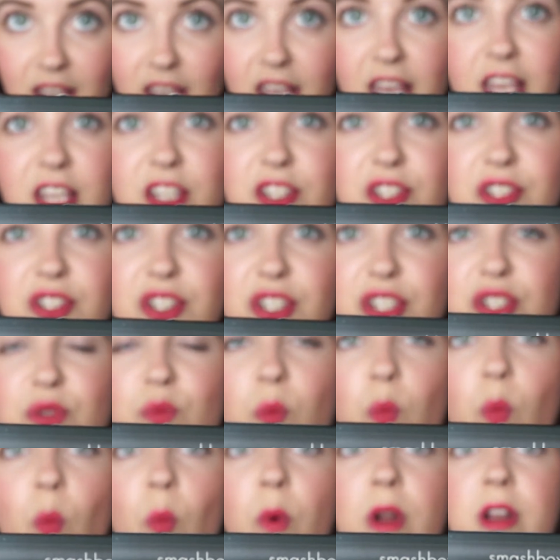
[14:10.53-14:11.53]
It's just
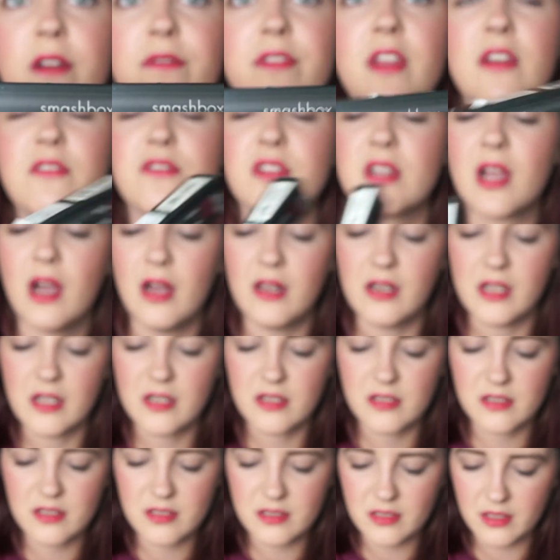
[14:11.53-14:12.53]
one of those
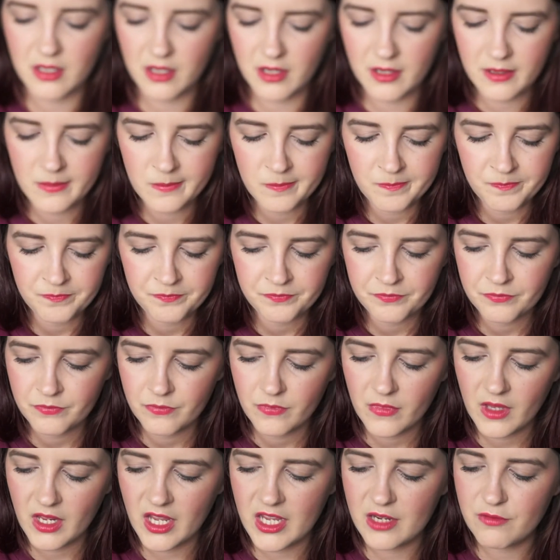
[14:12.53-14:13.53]
colours that
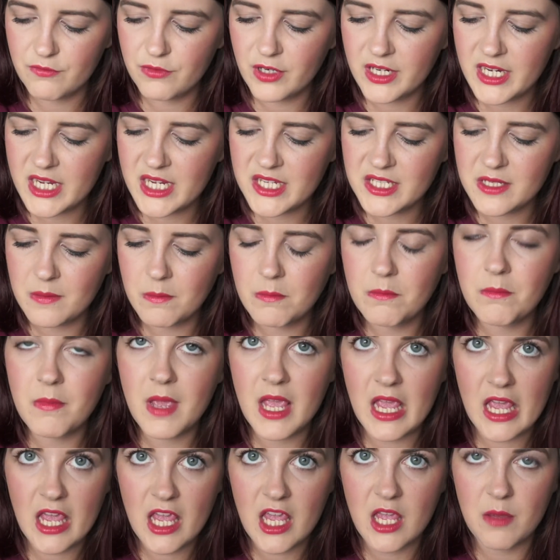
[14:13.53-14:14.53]
it really isn't
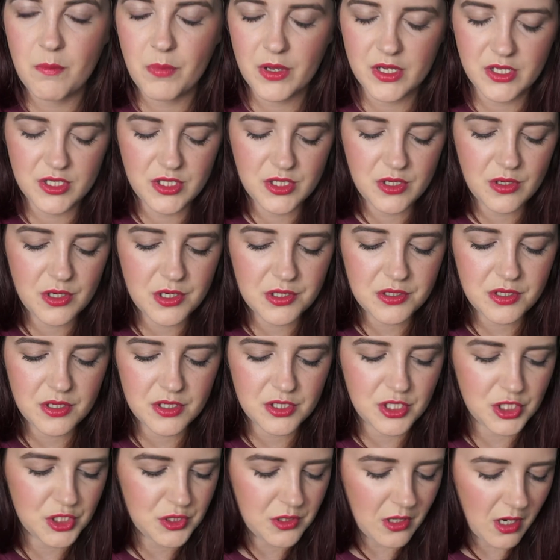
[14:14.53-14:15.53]
me, but as soon as I
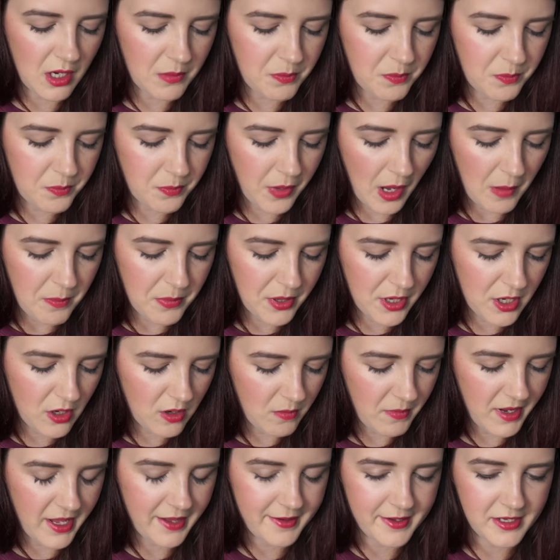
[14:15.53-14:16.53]
put it
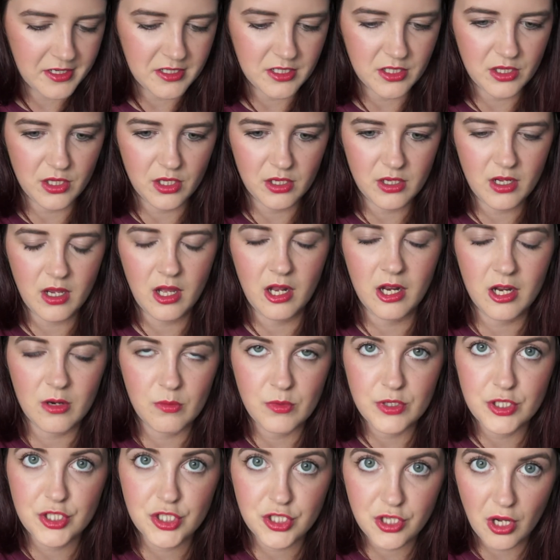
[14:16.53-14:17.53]
on my hand and the colour
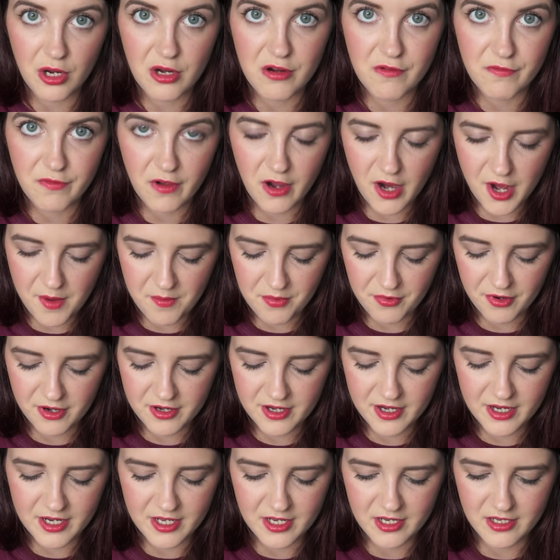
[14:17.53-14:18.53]
was so
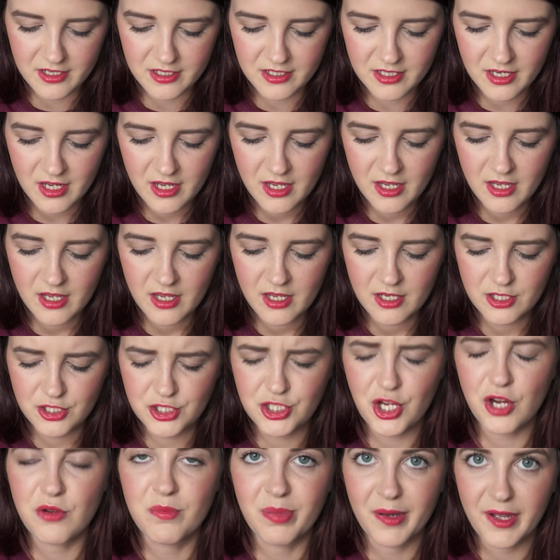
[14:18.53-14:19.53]
vibrant and
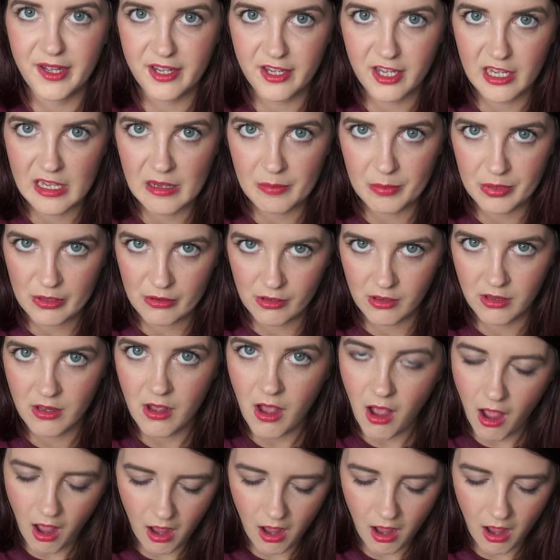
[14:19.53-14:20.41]
so purple.